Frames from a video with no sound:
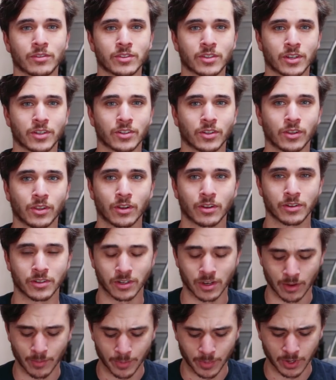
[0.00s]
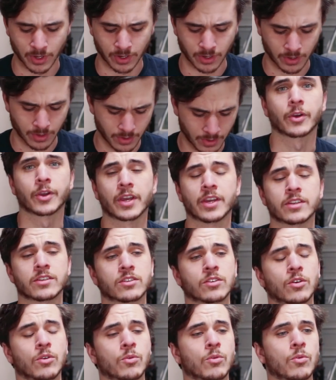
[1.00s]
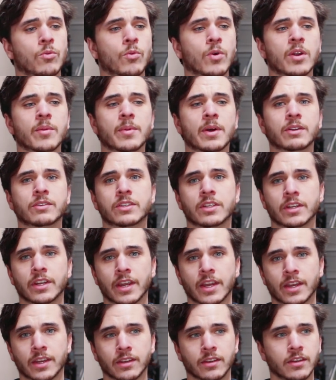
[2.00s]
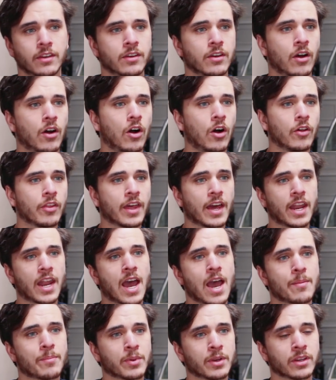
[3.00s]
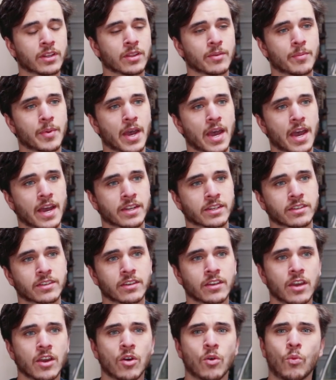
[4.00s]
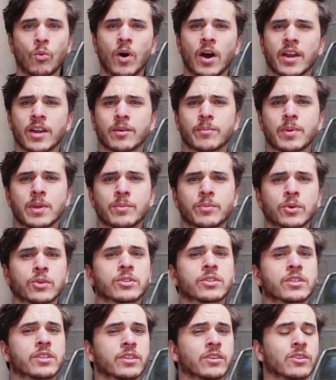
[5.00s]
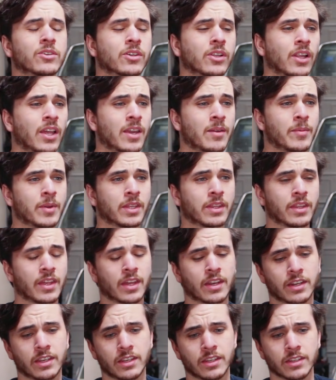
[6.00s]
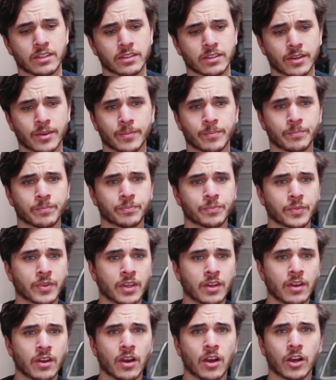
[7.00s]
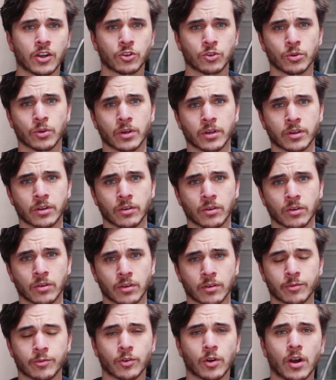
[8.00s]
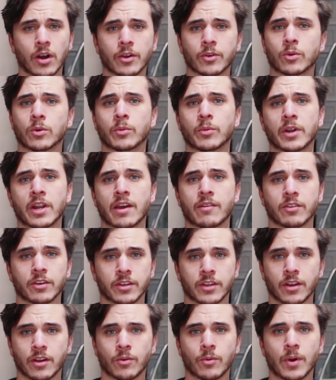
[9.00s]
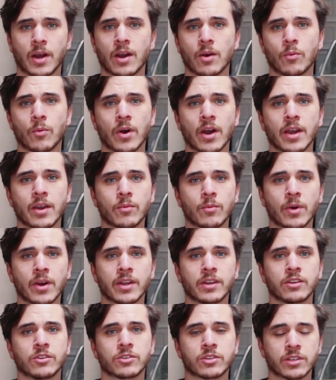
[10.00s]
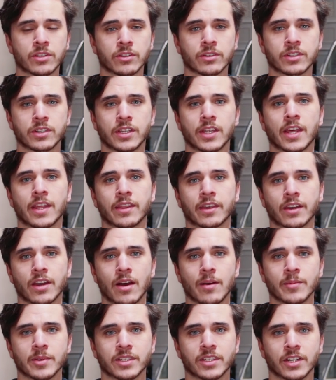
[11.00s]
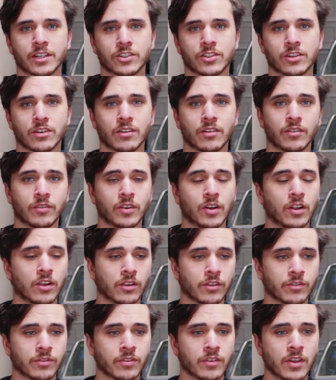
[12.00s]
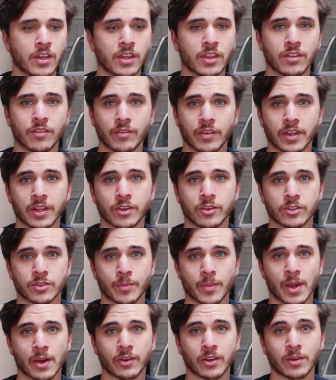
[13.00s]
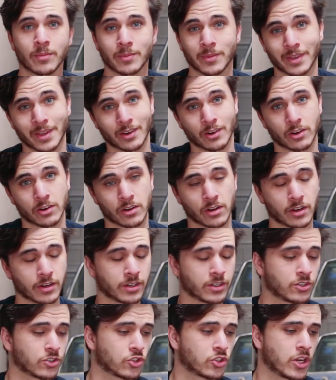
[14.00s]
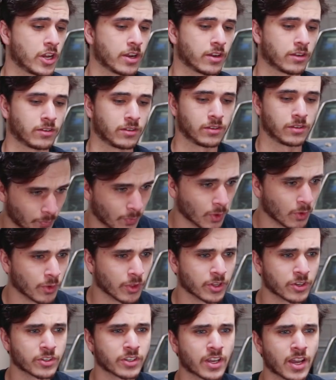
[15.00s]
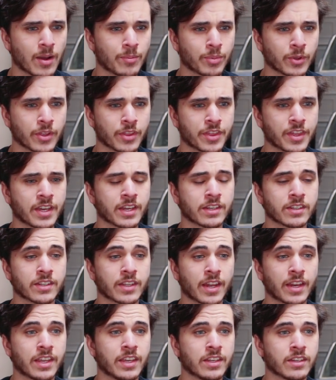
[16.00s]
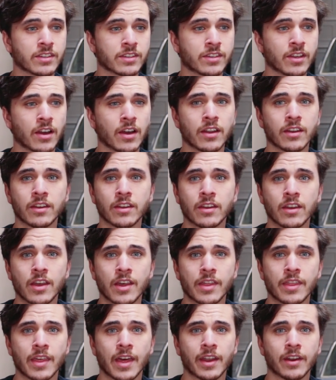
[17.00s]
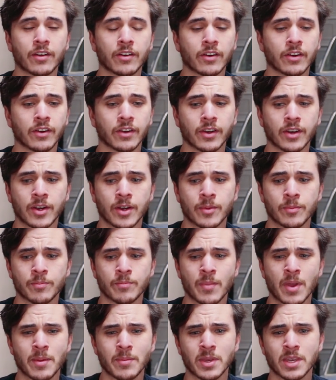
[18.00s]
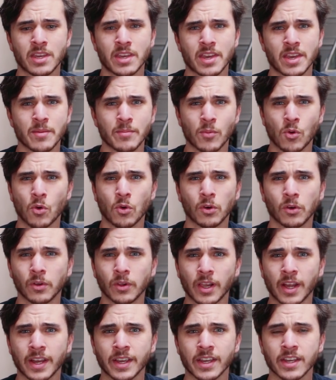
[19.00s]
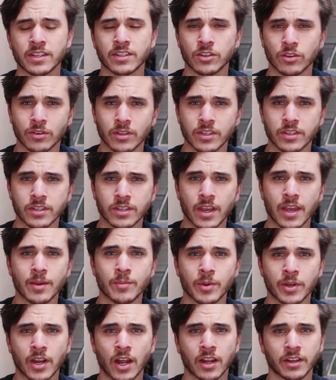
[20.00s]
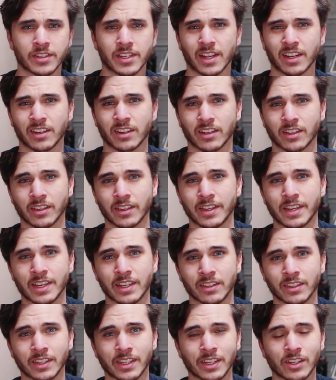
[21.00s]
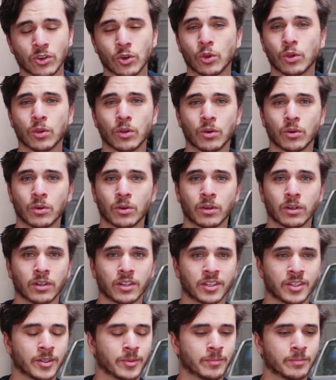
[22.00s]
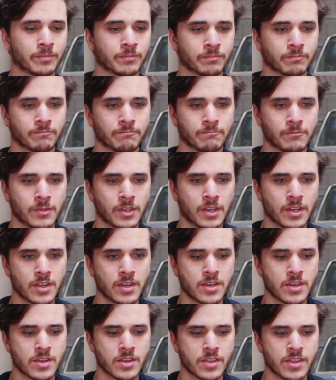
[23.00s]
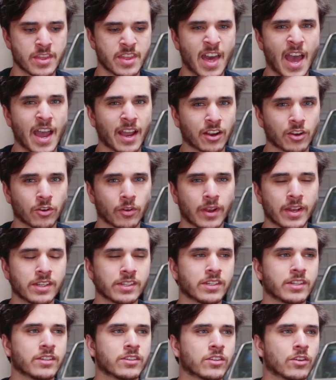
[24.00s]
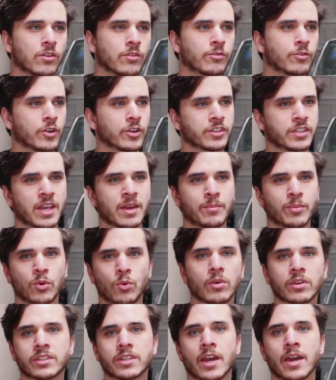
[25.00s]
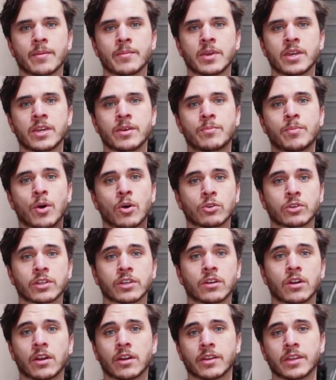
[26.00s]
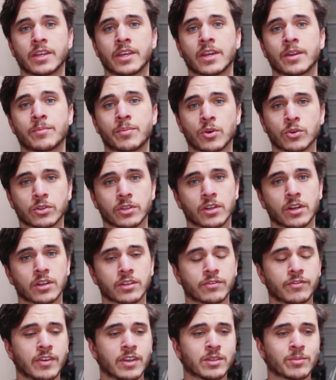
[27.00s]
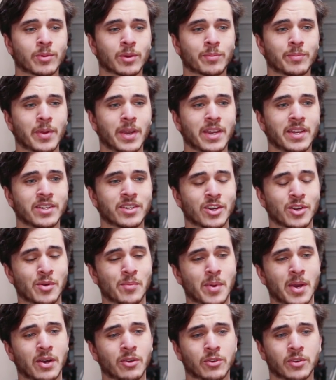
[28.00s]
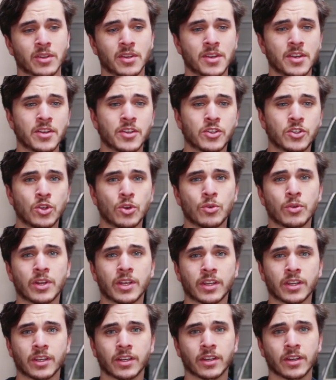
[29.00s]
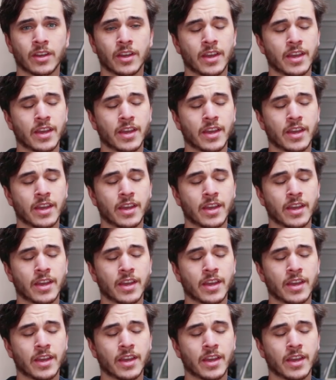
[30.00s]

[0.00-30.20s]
of such a large company. Okay, so what about today? All that happened in the past. Why are people still claiming that he's a crook or a fraud or whatever? Why do you still see that in the comment section of all of the videos about him that aren't on his channel? Well, there's a couple of things that he's done that are maybe immoral, I guess you could say, but not technically illegal or that crazy. So for example, one time he had posted on his Facebook page about tuning